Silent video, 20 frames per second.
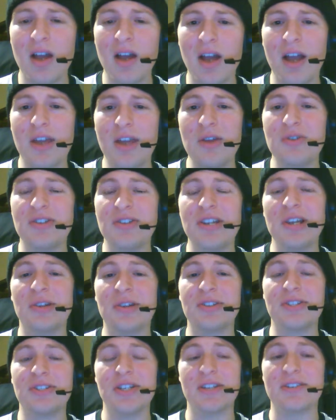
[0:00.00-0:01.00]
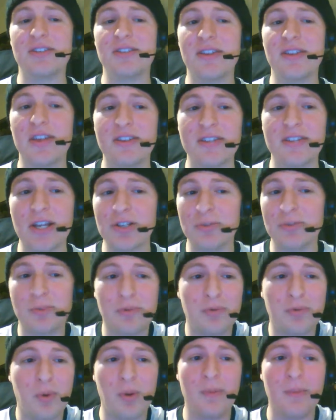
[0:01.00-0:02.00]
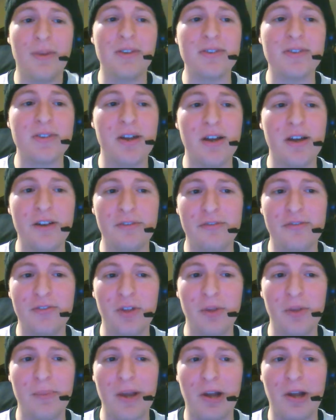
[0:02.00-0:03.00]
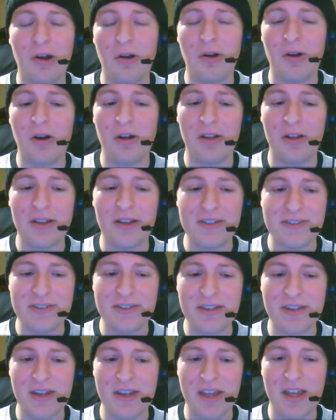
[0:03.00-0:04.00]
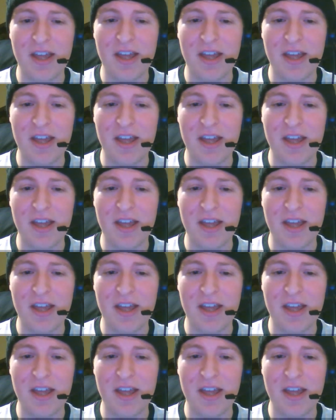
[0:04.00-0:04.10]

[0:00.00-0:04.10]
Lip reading: huge deal is just the central performance of Philip Baker Hall as Sidney.